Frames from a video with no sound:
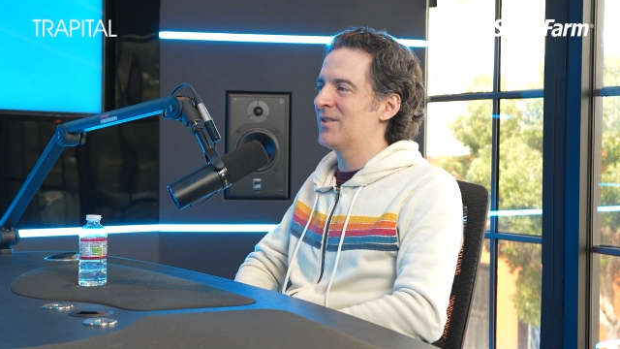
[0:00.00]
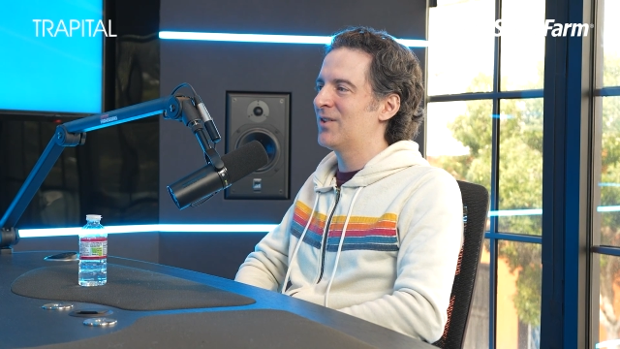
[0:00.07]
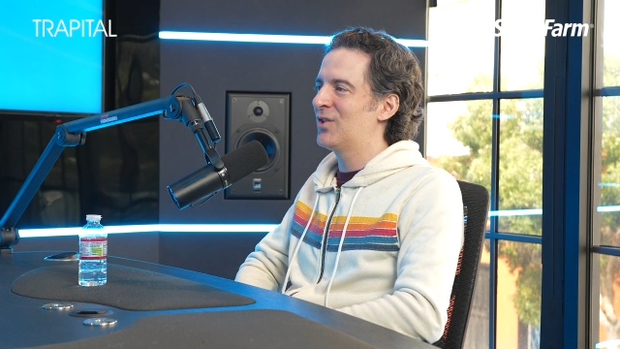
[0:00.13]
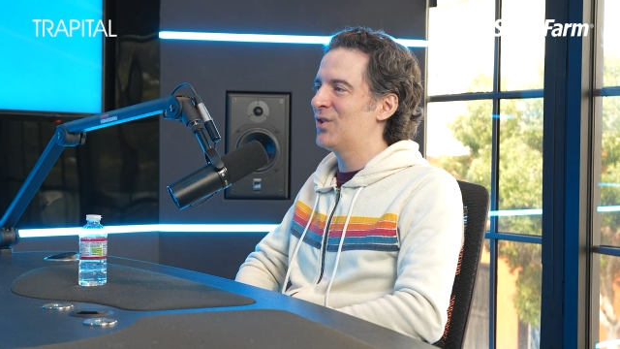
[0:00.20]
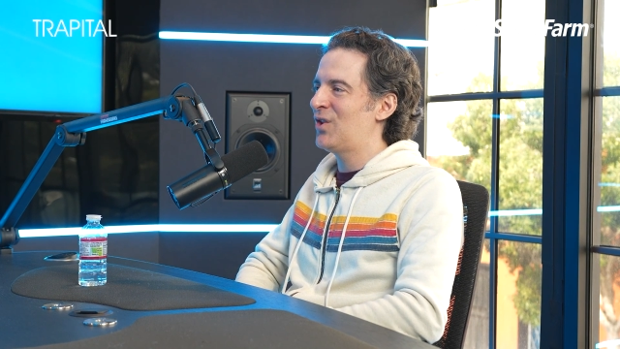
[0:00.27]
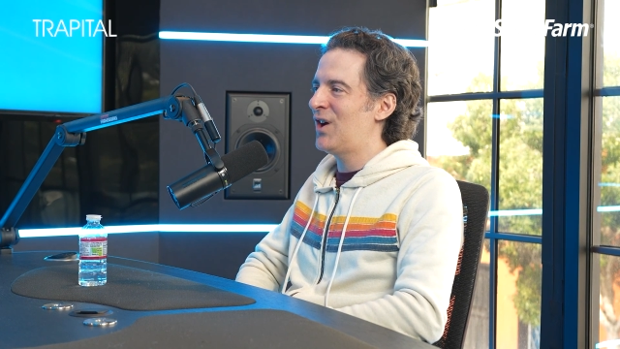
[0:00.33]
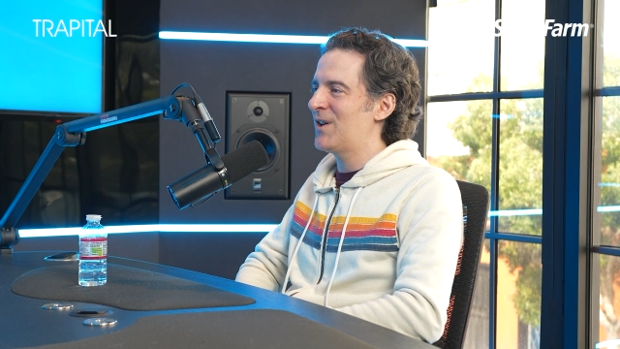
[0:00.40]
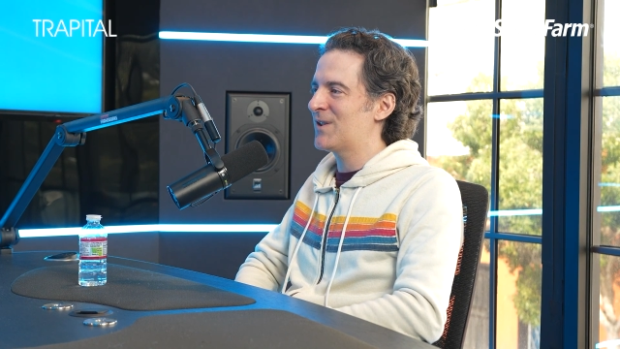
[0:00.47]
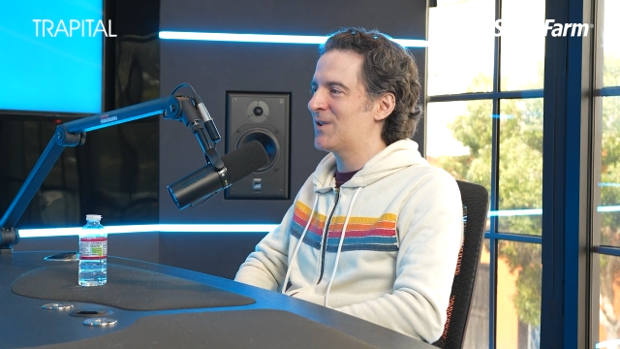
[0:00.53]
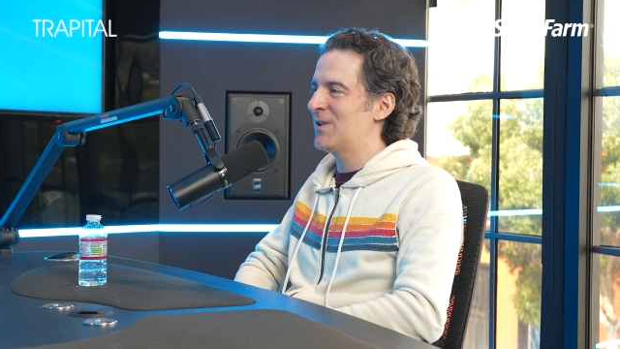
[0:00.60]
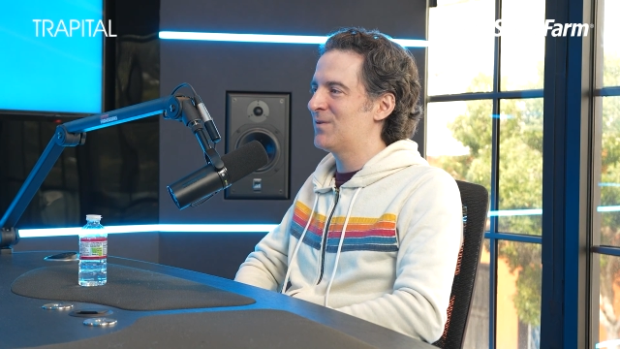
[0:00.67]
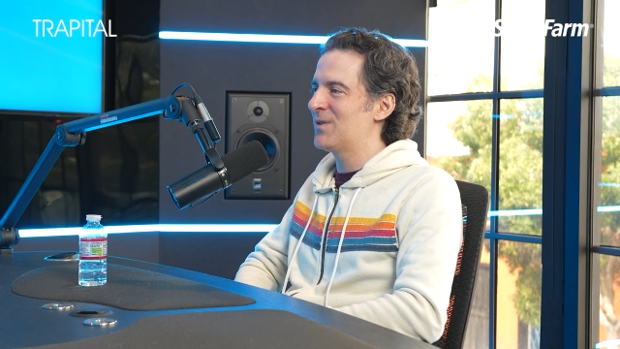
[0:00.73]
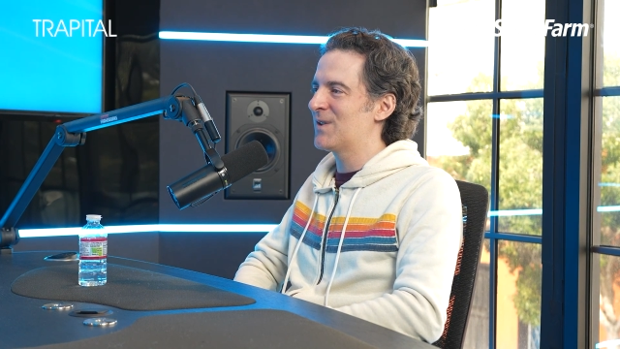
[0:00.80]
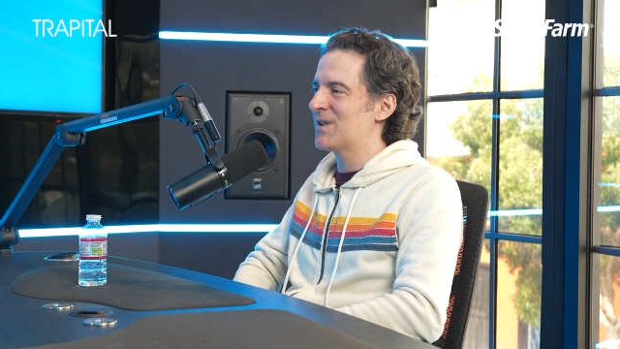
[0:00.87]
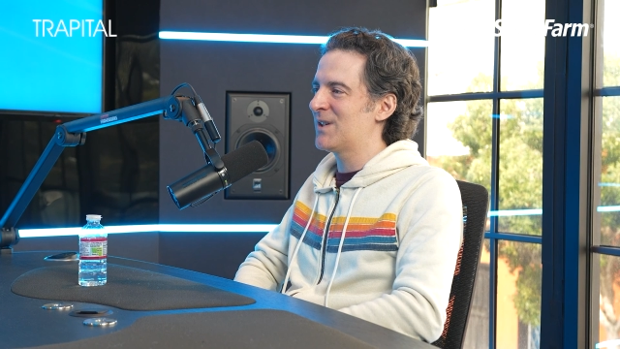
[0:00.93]
gloss
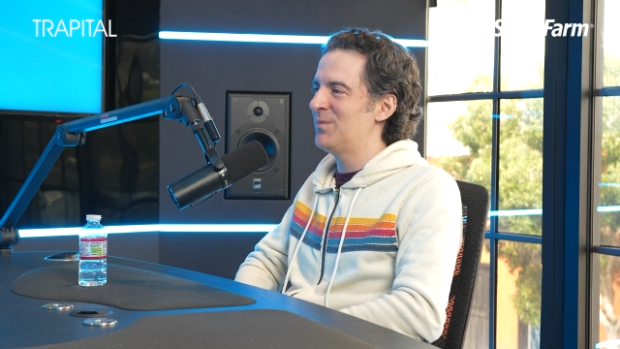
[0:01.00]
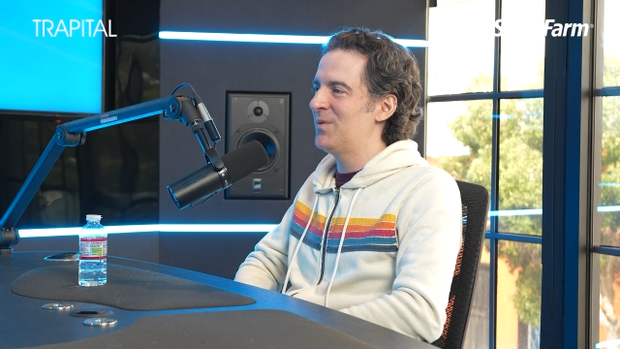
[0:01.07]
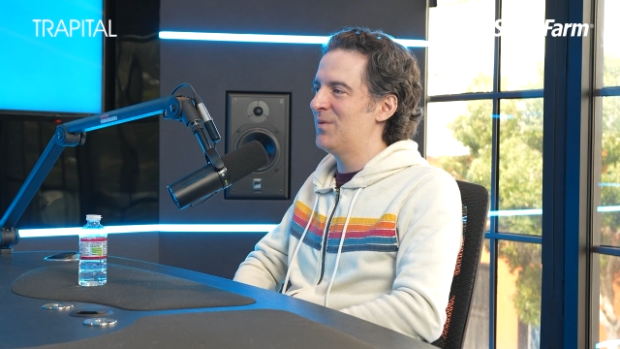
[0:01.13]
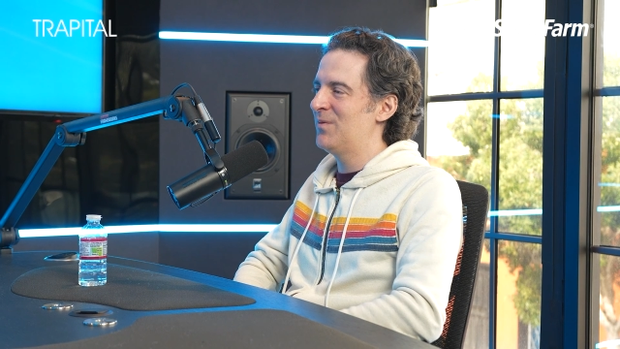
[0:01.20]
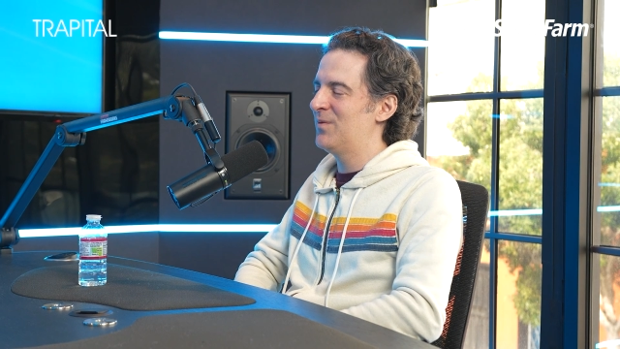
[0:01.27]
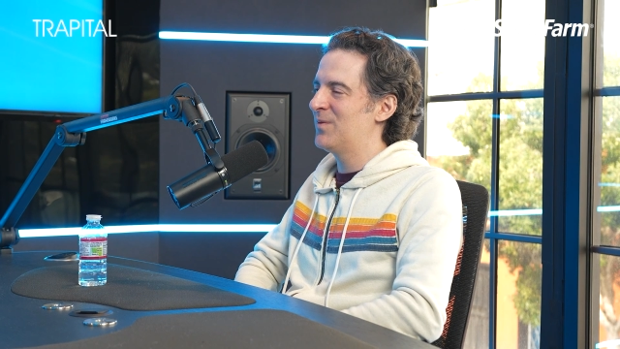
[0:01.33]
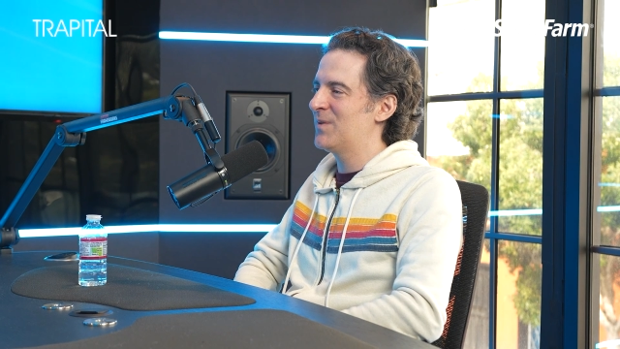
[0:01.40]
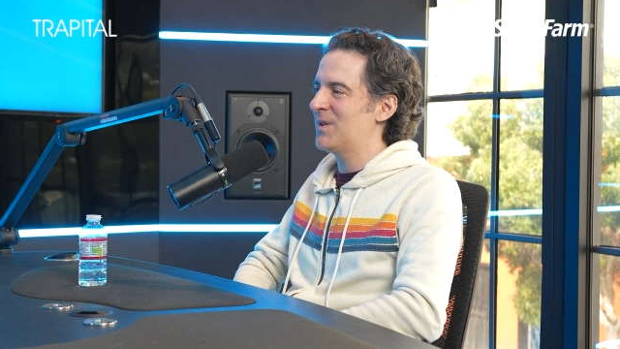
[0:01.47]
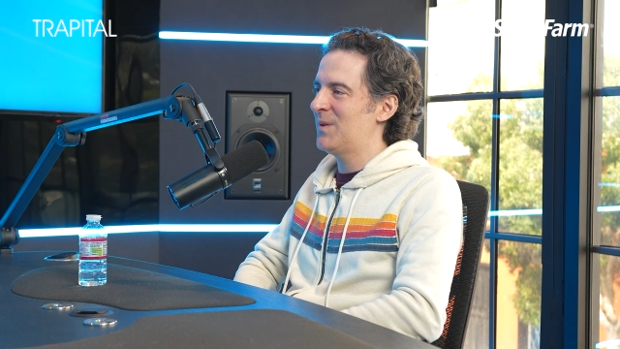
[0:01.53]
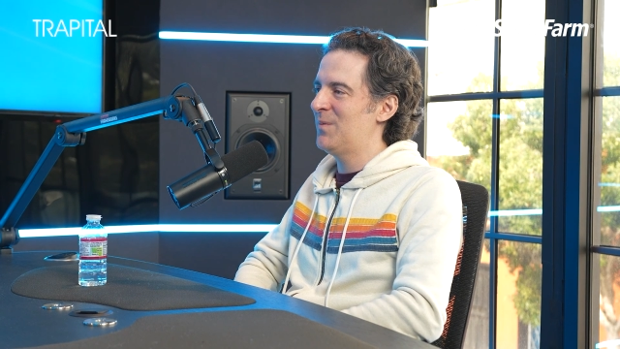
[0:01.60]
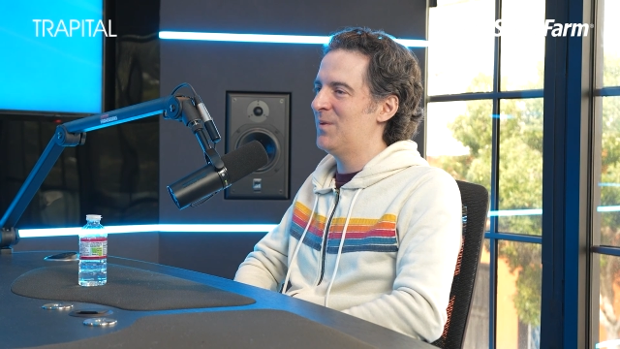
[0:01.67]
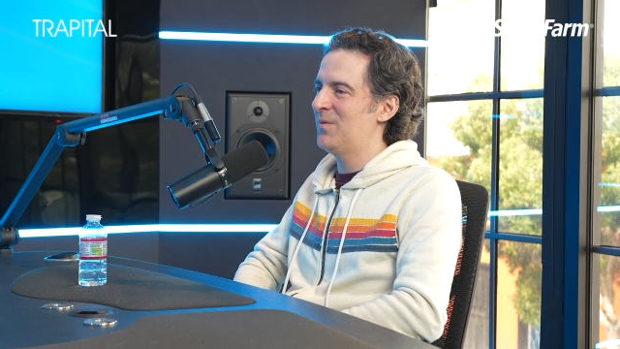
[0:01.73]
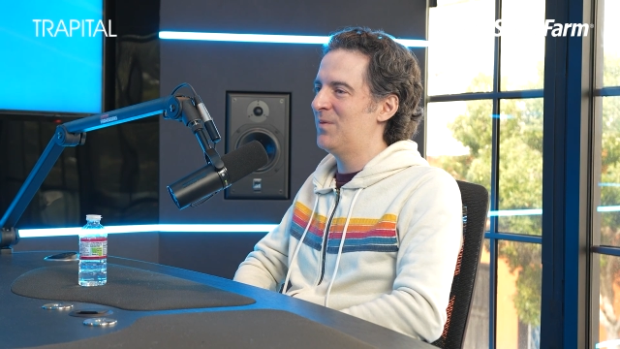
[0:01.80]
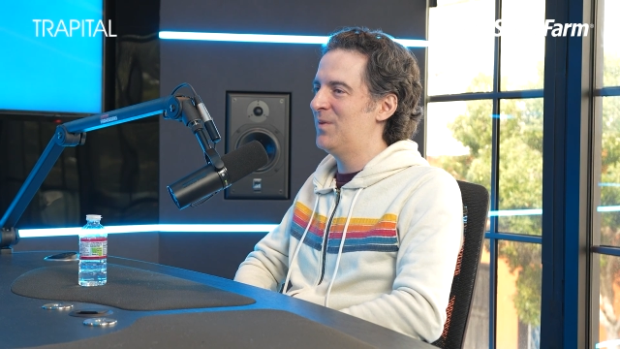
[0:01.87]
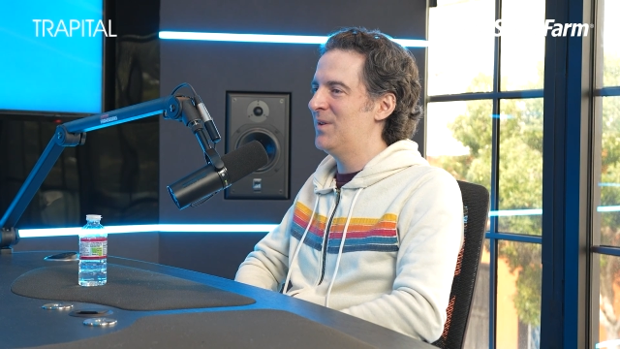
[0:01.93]
over some of